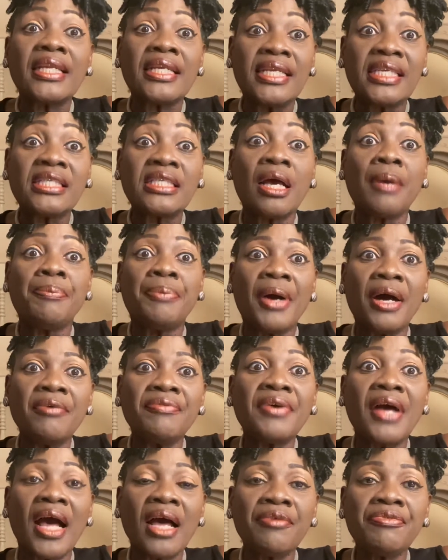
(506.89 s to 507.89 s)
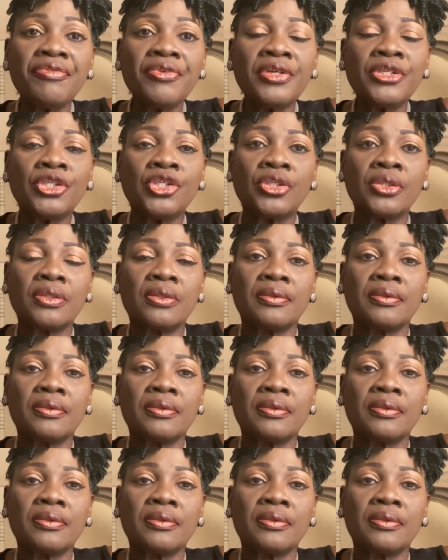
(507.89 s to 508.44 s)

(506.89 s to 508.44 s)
is above average.